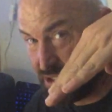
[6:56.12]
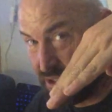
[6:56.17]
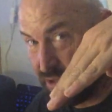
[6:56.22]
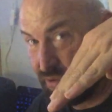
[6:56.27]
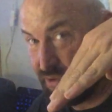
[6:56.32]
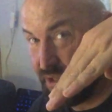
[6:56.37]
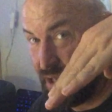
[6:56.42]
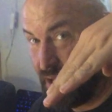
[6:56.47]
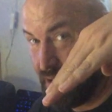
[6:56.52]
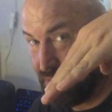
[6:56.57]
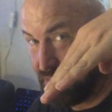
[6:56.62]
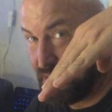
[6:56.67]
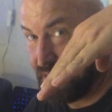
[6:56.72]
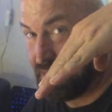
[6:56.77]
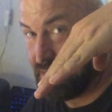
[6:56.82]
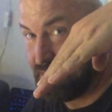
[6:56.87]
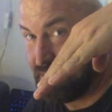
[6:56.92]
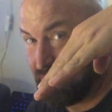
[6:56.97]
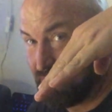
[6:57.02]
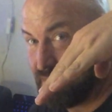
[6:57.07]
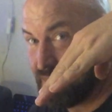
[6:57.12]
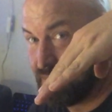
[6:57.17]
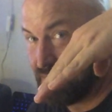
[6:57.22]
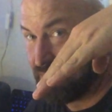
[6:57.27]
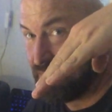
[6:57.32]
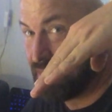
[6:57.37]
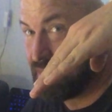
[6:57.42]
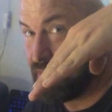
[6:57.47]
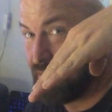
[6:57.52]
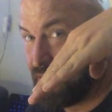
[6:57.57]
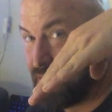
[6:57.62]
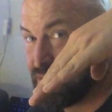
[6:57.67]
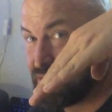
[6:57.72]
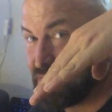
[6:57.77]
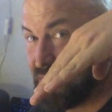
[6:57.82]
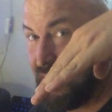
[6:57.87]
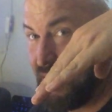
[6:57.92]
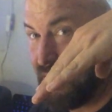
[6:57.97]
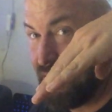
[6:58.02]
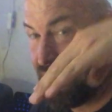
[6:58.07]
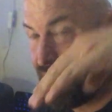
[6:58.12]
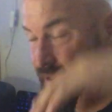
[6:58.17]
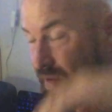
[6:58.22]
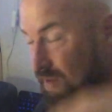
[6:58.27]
tilted. I mean, it was bad.